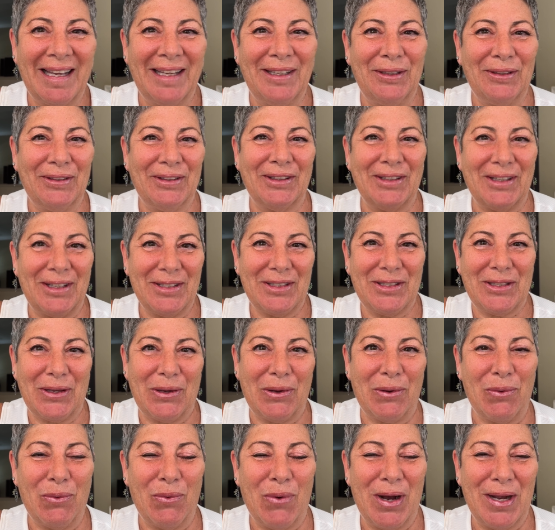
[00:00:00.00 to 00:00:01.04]
And you can
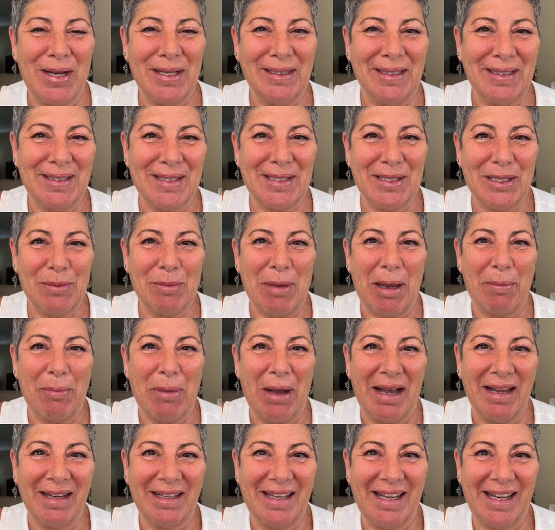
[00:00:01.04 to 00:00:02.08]
also what, listen to my
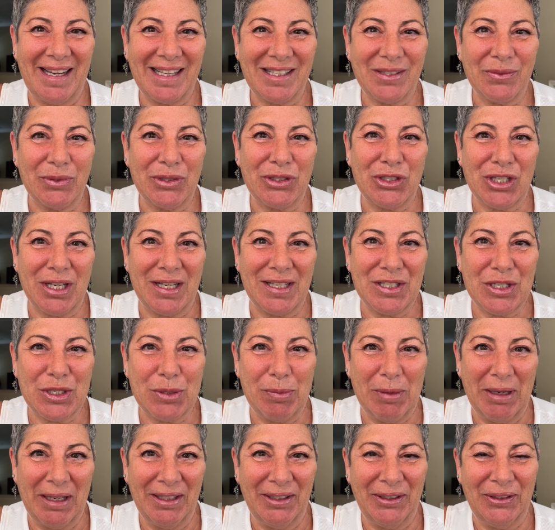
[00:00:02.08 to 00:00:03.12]
podcast with John
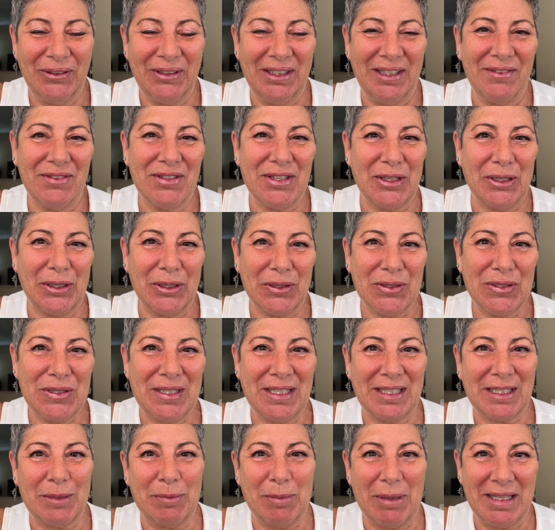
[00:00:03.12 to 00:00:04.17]
Schmidt, who lives there
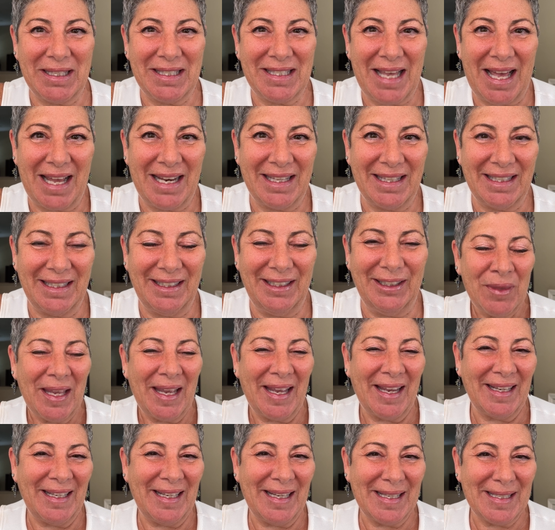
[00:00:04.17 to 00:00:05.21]
six months out of the year,
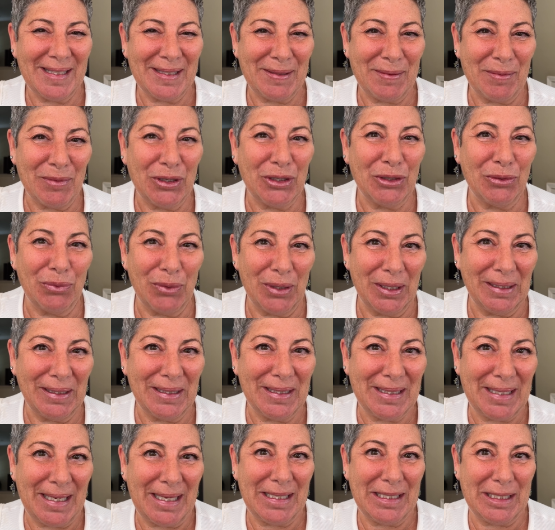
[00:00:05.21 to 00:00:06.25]
and he has some good real
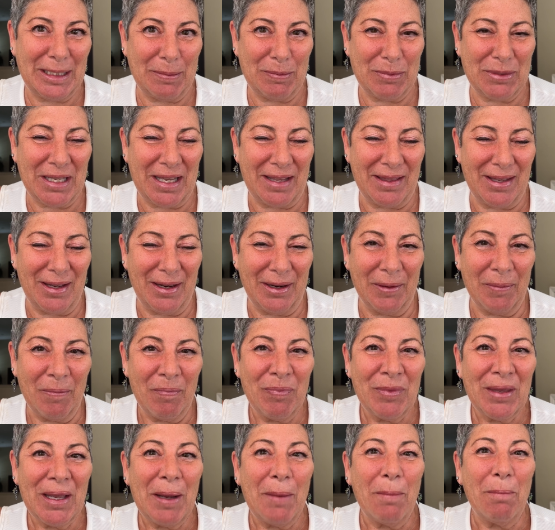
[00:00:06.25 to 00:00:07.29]
estate tips on there.
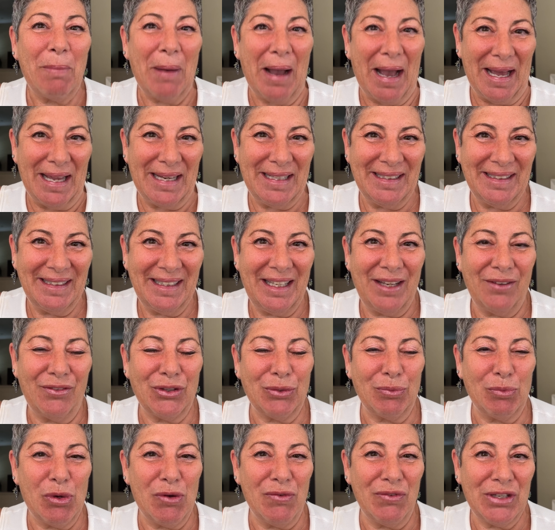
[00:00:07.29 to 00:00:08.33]
But if
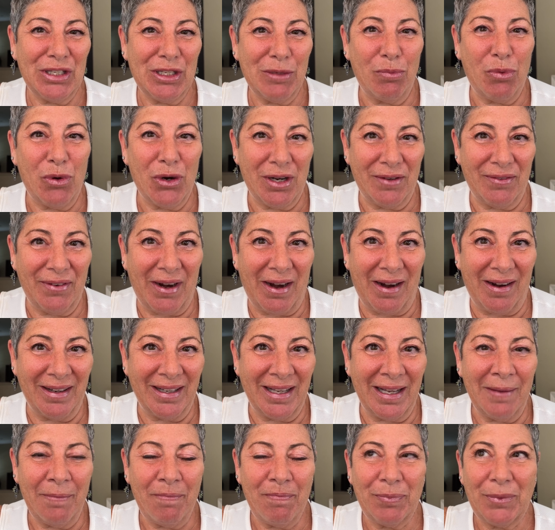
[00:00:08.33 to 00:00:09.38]
you're moving to Puerto
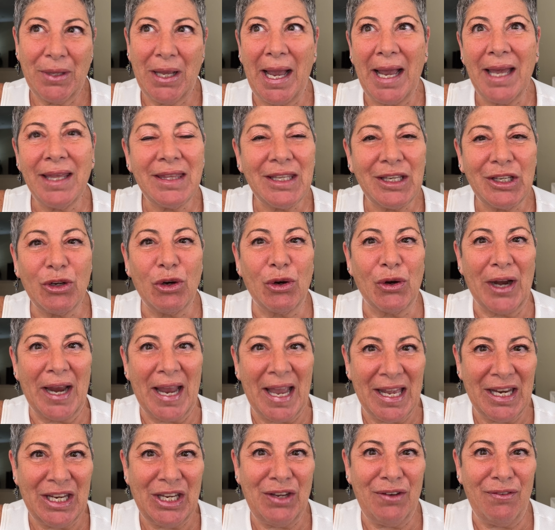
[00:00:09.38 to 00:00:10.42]
Vallarta, I think, or
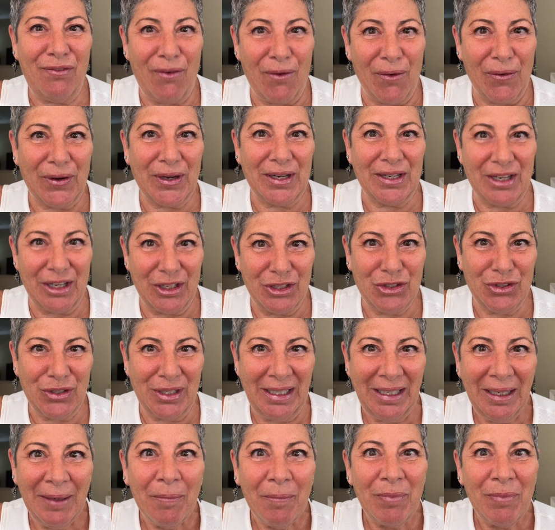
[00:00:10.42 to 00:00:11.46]
any foreign country,
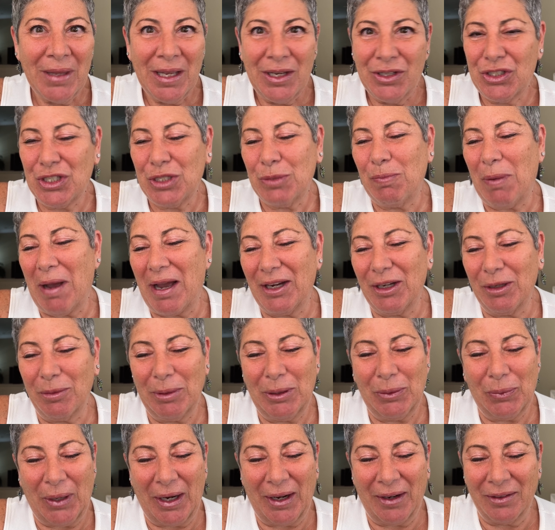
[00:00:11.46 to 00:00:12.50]
just buyer
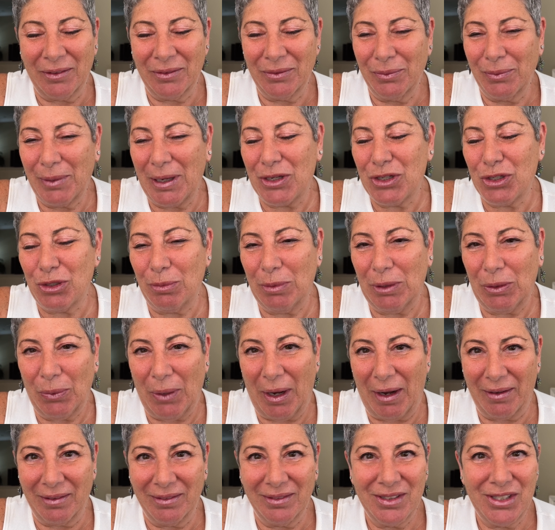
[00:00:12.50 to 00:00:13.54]
beware, renter
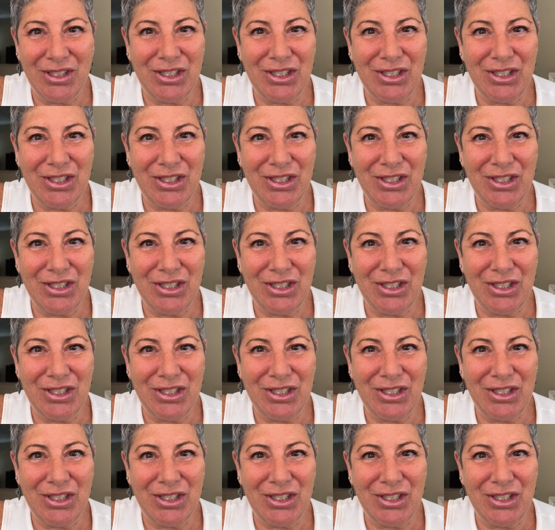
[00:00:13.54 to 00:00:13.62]
beware.